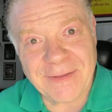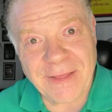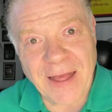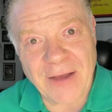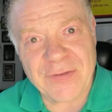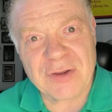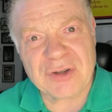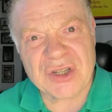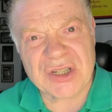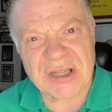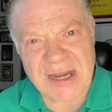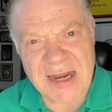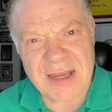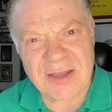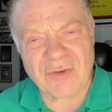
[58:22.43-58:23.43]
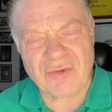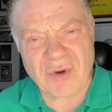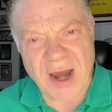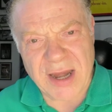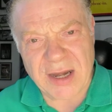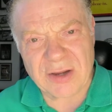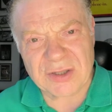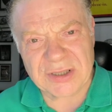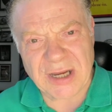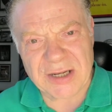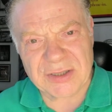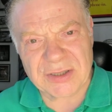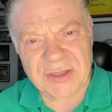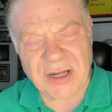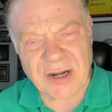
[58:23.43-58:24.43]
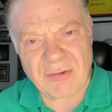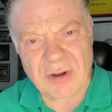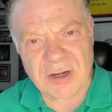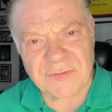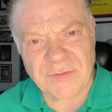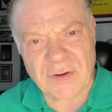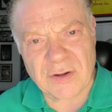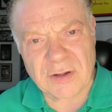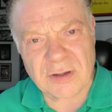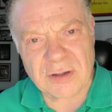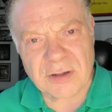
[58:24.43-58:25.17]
Have you seen the radio stations that I worked for?